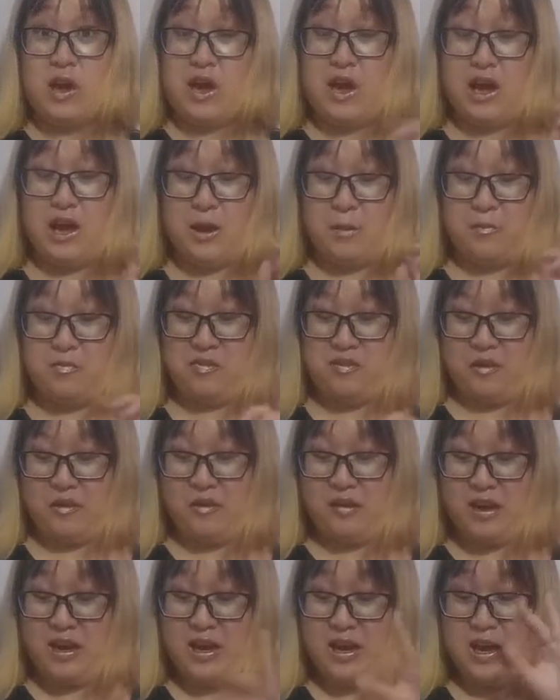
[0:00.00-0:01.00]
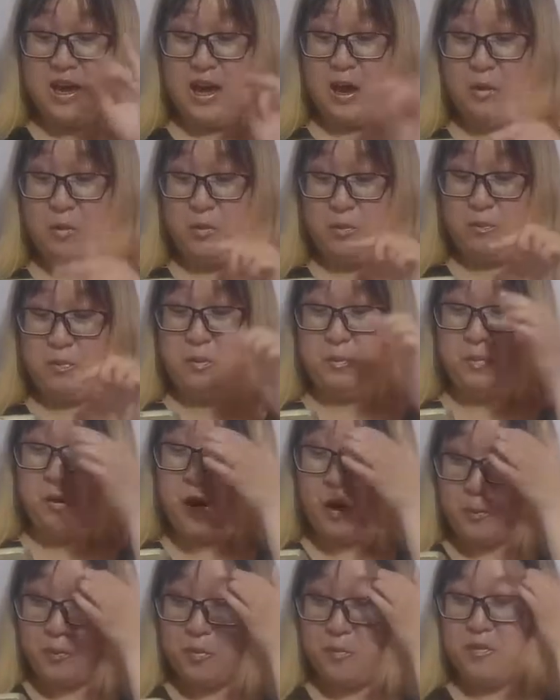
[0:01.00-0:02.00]
I'm sorry, I'll
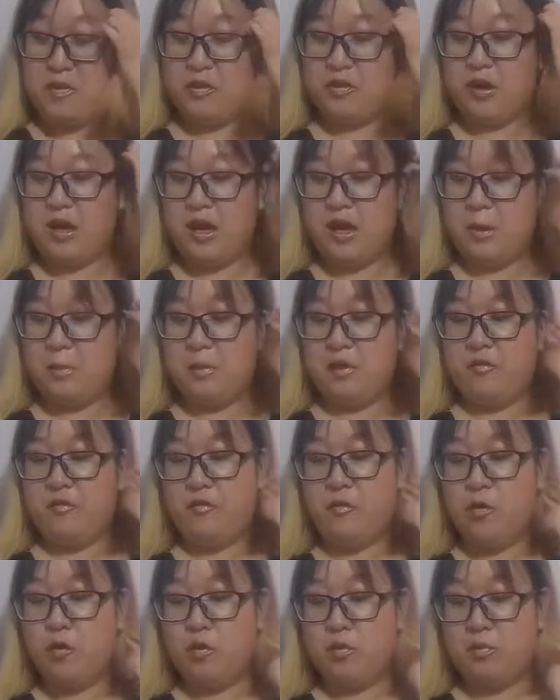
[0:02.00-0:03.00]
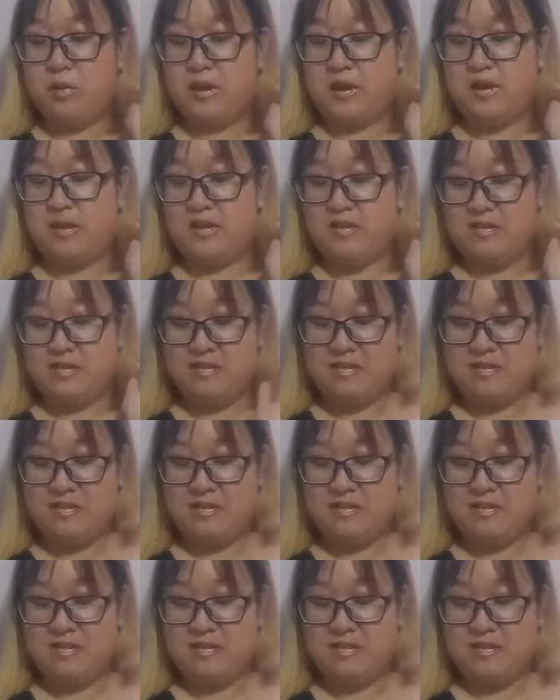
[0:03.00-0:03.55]
probably be looking at my phone because